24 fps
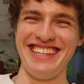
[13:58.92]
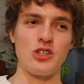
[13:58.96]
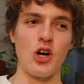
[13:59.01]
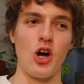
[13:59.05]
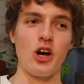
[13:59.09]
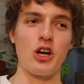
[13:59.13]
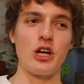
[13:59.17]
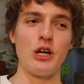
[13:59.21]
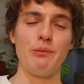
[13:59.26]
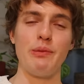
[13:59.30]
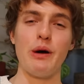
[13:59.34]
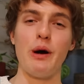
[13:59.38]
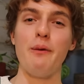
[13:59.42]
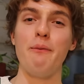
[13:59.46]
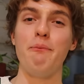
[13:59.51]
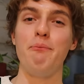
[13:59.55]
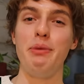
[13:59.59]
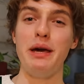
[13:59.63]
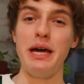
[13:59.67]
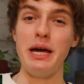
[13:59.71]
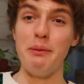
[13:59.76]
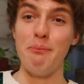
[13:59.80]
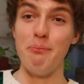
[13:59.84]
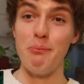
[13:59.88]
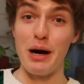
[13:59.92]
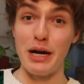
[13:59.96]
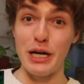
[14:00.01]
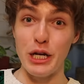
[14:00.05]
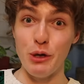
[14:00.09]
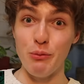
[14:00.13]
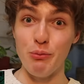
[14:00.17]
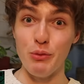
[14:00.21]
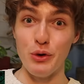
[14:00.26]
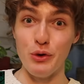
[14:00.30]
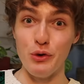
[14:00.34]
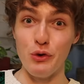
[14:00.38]
talking about big
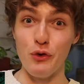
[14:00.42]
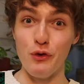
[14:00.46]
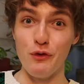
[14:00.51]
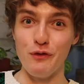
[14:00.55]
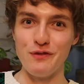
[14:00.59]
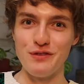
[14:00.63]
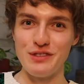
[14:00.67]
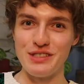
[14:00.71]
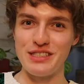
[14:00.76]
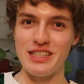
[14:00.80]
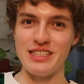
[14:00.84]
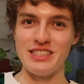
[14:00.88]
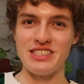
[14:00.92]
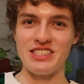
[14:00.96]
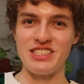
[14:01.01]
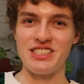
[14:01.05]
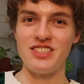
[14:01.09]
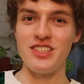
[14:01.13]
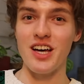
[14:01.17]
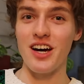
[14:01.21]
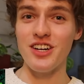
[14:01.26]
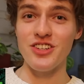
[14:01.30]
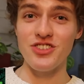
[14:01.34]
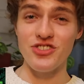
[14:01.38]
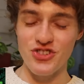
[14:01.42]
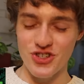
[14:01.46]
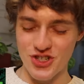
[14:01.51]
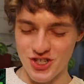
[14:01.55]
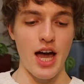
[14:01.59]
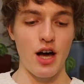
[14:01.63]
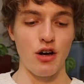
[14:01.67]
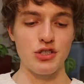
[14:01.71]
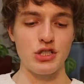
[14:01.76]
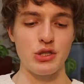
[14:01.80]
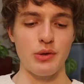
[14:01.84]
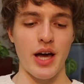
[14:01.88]
money moves and such.
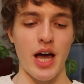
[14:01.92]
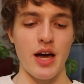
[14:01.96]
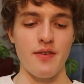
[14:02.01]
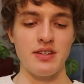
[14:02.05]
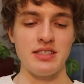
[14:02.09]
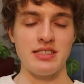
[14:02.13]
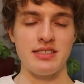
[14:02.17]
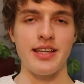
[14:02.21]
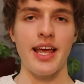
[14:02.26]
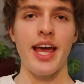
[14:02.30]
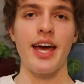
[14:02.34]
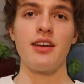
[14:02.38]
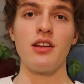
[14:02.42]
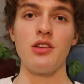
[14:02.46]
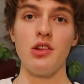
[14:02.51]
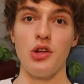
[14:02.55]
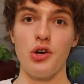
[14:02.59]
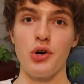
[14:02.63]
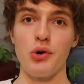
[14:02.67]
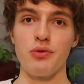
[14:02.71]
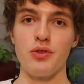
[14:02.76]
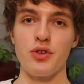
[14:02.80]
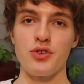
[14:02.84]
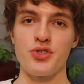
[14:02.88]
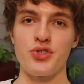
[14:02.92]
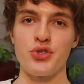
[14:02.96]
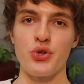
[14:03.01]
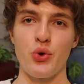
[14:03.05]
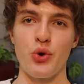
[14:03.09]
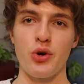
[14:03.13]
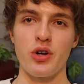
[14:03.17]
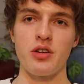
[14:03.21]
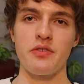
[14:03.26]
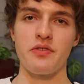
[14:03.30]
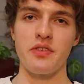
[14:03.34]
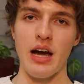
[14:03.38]
I also have a standalone, The
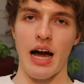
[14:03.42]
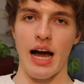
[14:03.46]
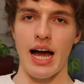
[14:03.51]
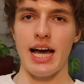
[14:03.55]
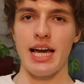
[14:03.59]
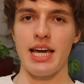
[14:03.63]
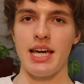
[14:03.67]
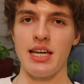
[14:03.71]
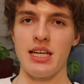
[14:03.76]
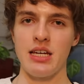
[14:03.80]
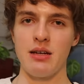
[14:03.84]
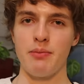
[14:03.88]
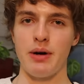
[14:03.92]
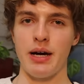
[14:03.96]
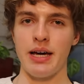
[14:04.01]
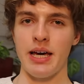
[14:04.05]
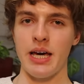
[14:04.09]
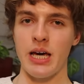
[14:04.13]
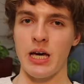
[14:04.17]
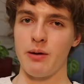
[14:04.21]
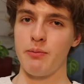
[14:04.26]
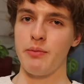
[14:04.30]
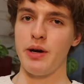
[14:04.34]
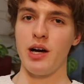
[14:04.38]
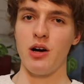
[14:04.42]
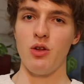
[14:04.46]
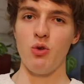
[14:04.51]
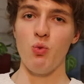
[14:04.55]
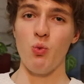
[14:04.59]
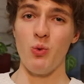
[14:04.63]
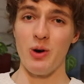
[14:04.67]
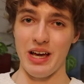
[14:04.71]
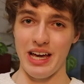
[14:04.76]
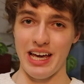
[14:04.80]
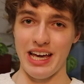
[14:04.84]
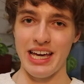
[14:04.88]
Sword of Kaigen by M.L.
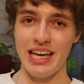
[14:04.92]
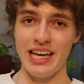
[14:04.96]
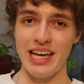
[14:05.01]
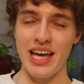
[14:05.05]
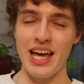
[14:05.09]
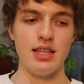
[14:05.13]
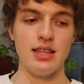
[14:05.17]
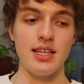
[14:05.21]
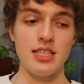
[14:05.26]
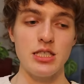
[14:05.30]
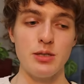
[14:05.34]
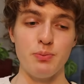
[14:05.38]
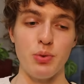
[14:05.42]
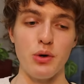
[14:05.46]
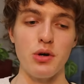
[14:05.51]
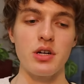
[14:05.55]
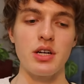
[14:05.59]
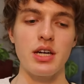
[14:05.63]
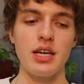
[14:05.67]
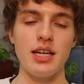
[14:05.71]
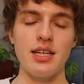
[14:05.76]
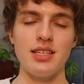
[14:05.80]
Wang. This book